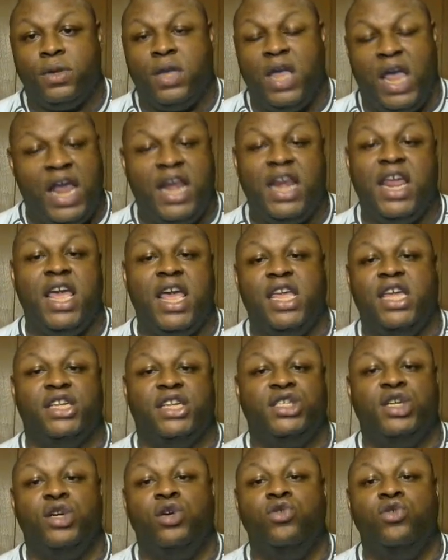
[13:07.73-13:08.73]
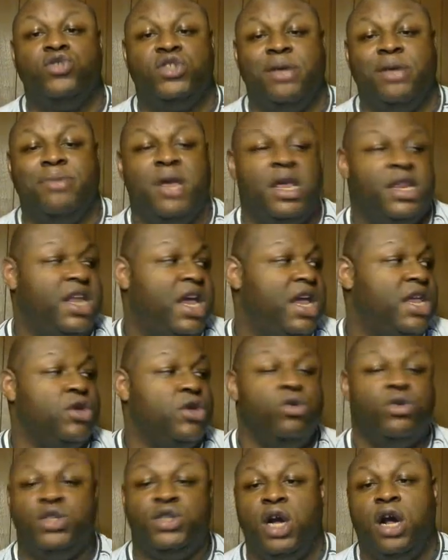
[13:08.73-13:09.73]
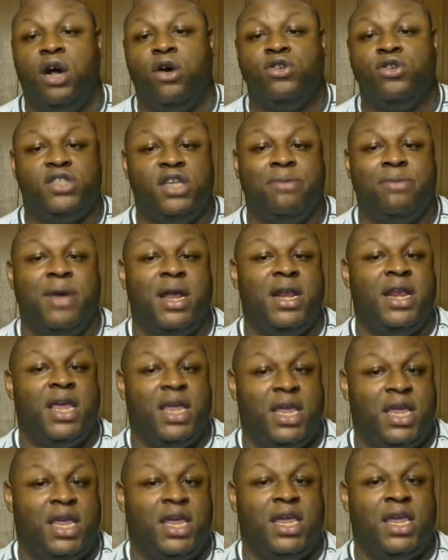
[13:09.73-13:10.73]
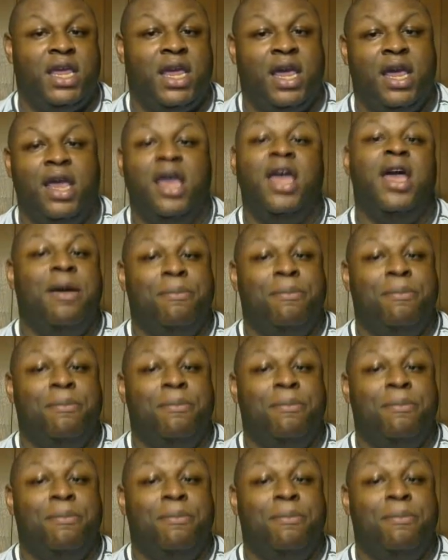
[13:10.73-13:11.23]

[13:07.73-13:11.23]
and then you chose him, and then you chose him at the end,